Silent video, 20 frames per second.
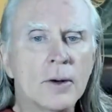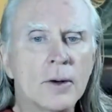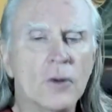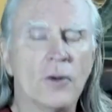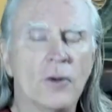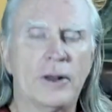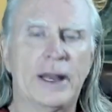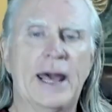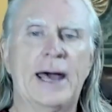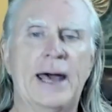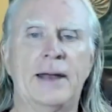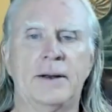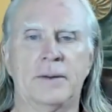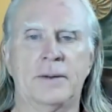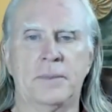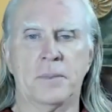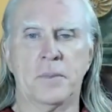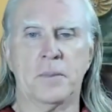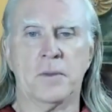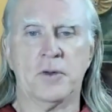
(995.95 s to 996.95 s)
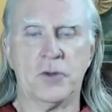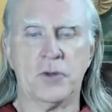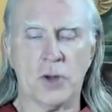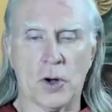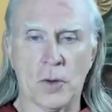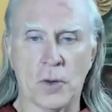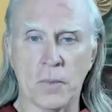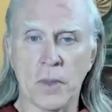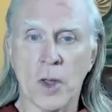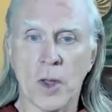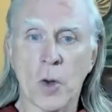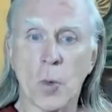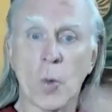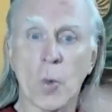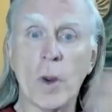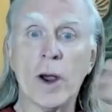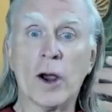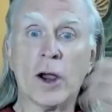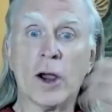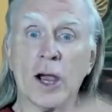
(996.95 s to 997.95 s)
doing that. So
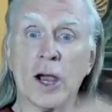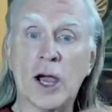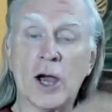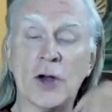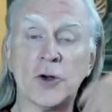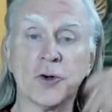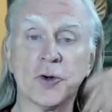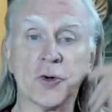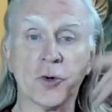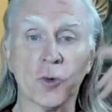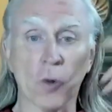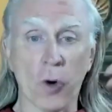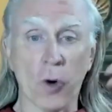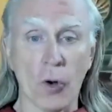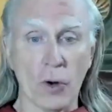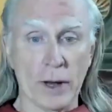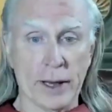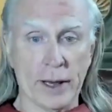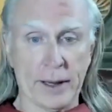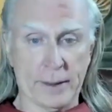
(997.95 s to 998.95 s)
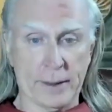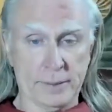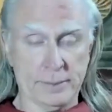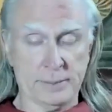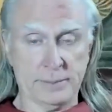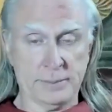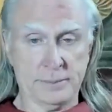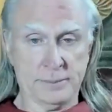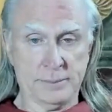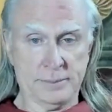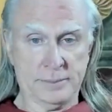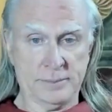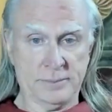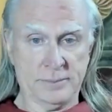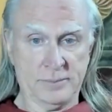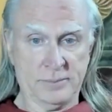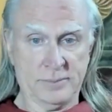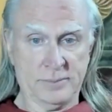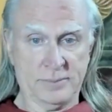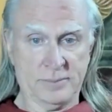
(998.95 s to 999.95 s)
we are controlling
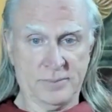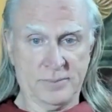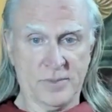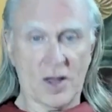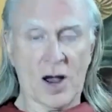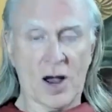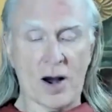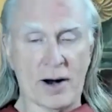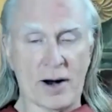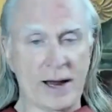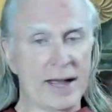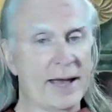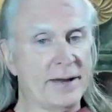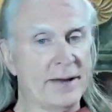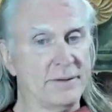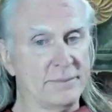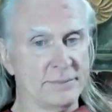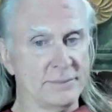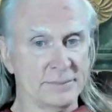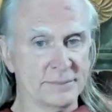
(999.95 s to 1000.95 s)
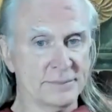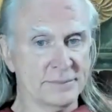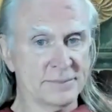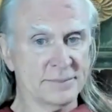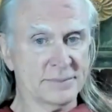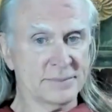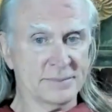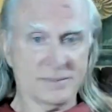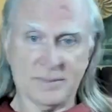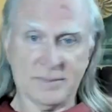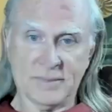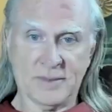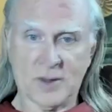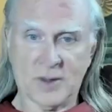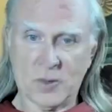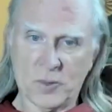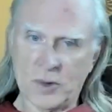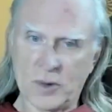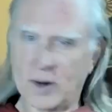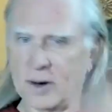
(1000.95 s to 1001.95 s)
our head.
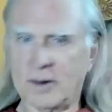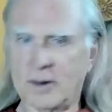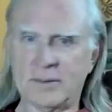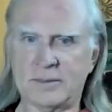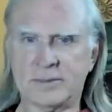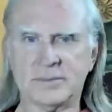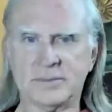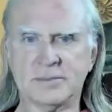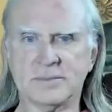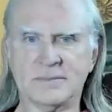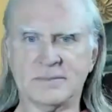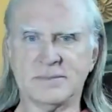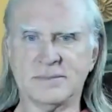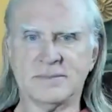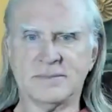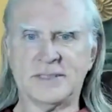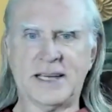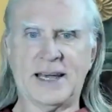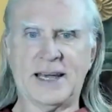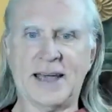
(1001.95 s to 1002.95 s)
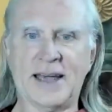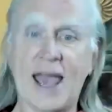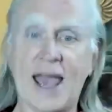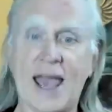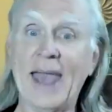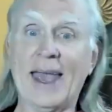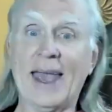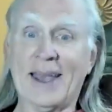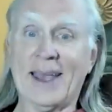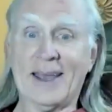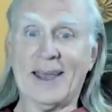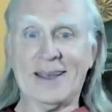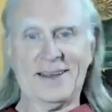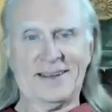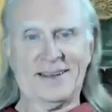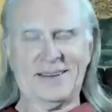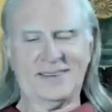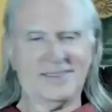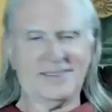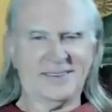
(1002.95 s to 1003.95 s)
We're saying, hey,
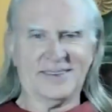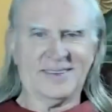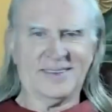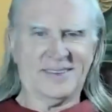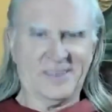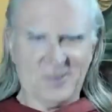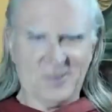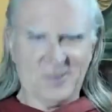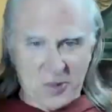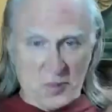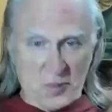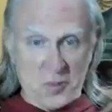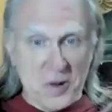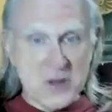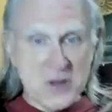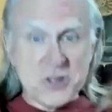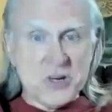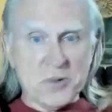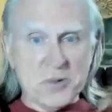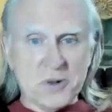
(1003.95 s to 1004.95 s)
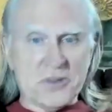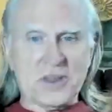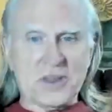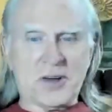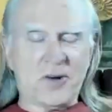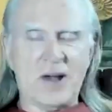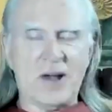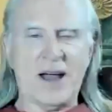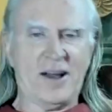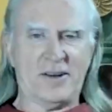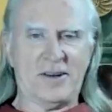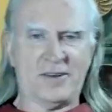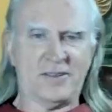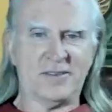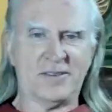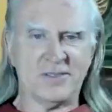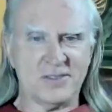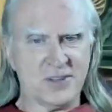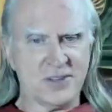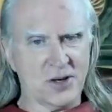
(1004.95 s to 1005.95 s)
we're reaching with the crown.
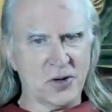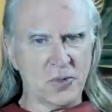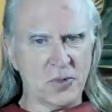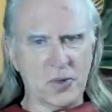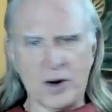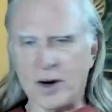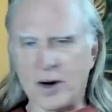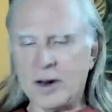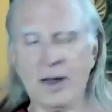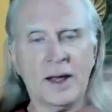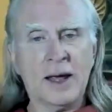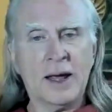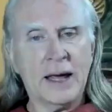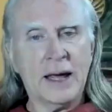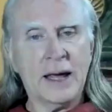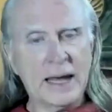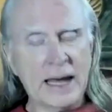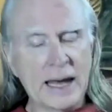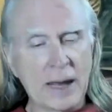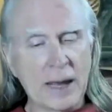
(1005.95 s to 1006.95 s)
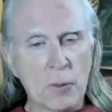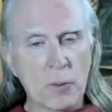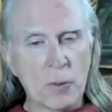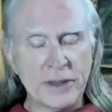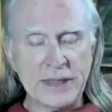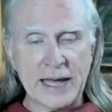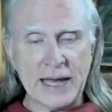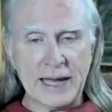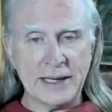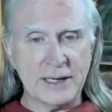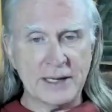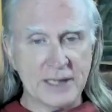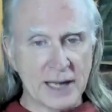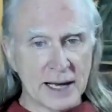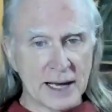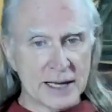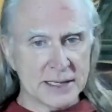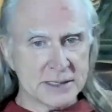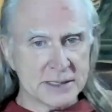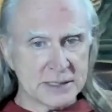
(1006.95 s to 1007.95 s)
So we're, and what that
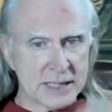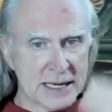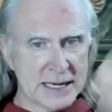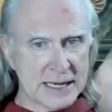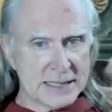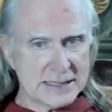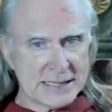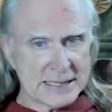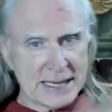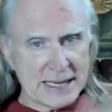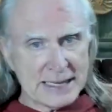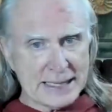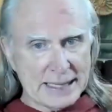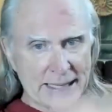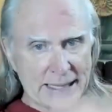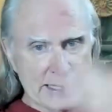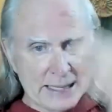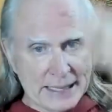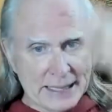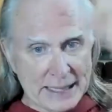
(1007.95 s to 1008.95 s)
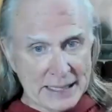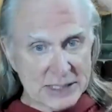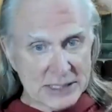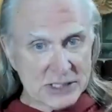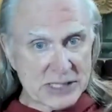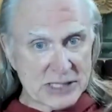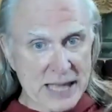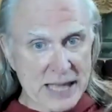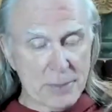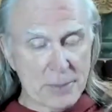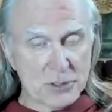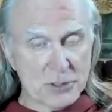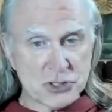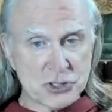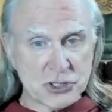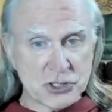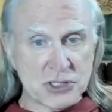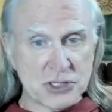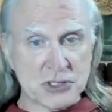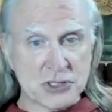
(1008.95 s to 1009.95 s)
does is it
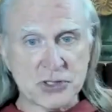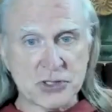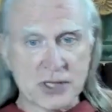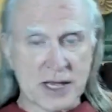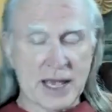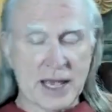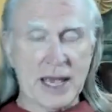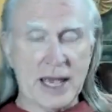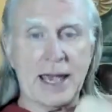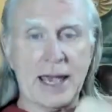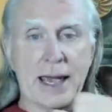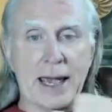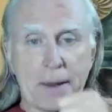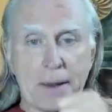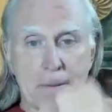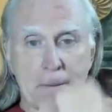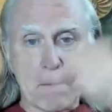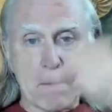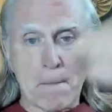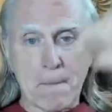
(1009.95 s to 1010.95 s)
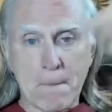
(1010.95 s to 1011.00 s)
establishes a